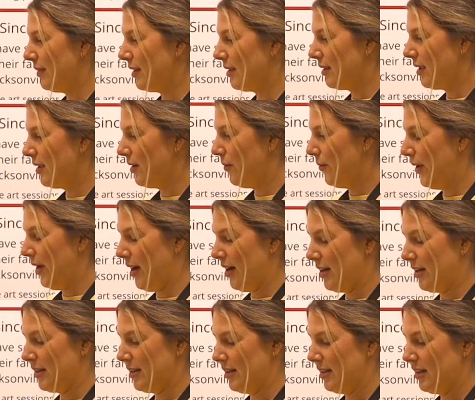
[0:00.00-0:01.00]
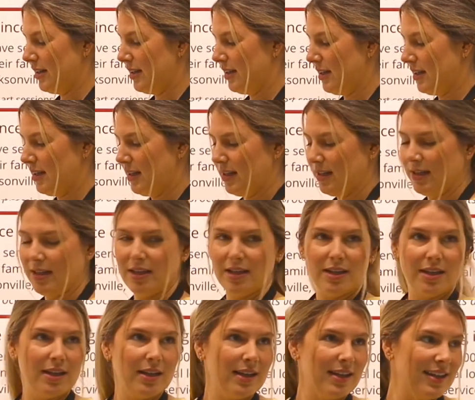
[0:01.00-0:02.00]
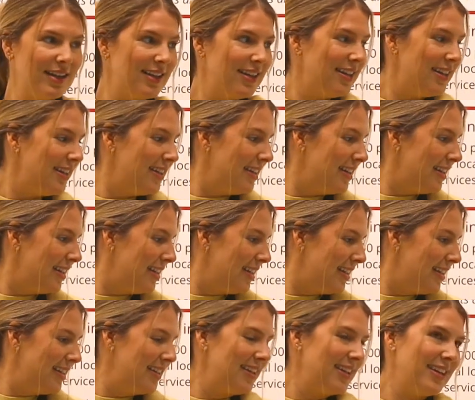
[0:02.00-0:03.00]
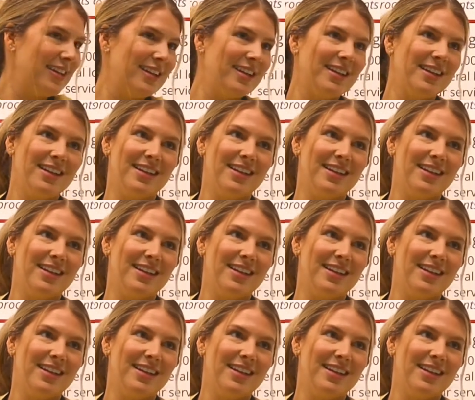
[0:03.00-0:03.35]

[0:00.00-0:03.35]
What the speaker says: 100% facts here at the Art with the Heart healthcare live stream.